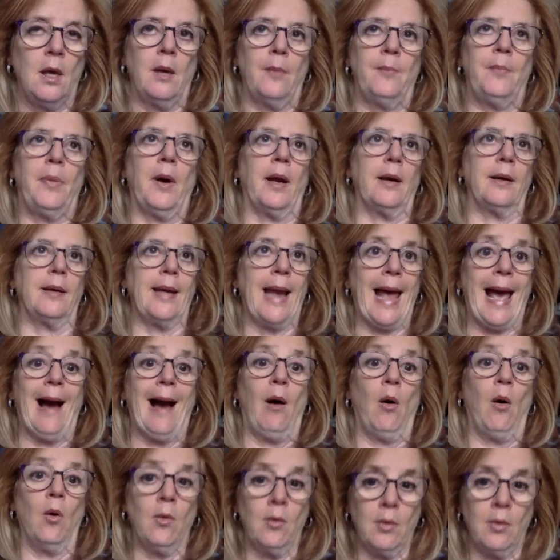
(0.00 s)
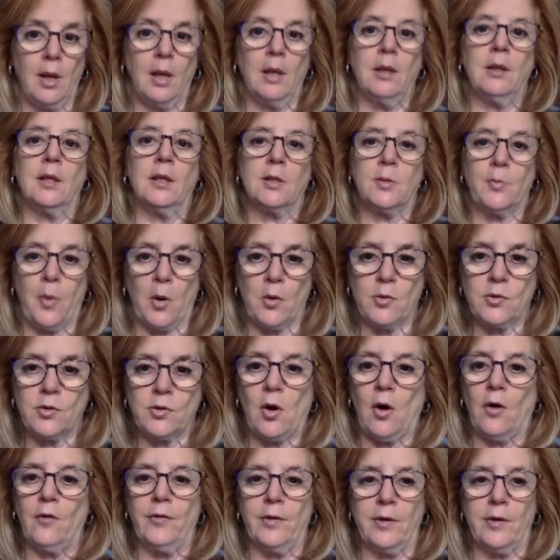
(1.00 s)
But now, in this
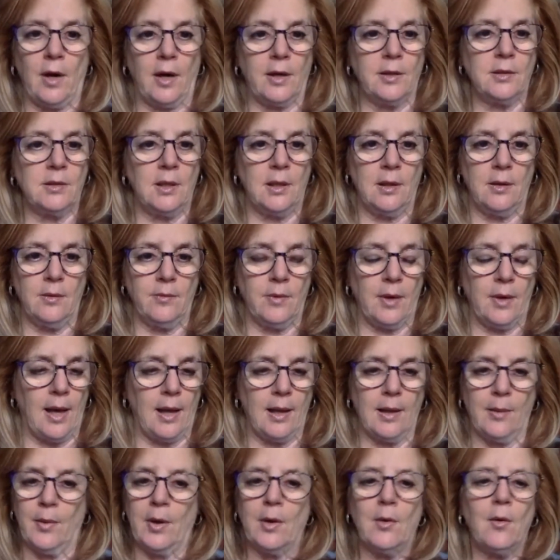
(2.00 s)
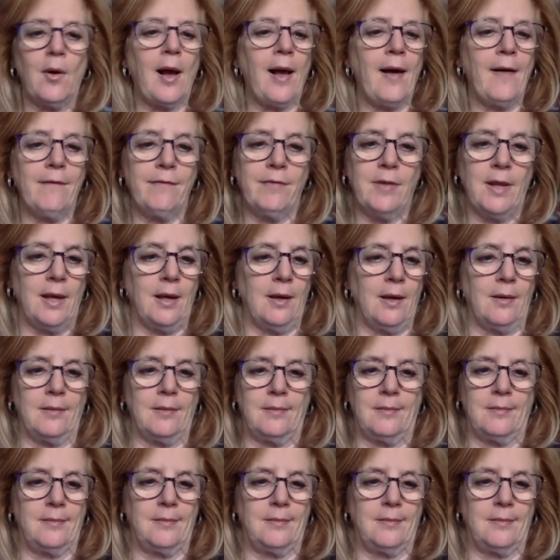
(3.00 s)
post-COVID-19 reality, we don't have the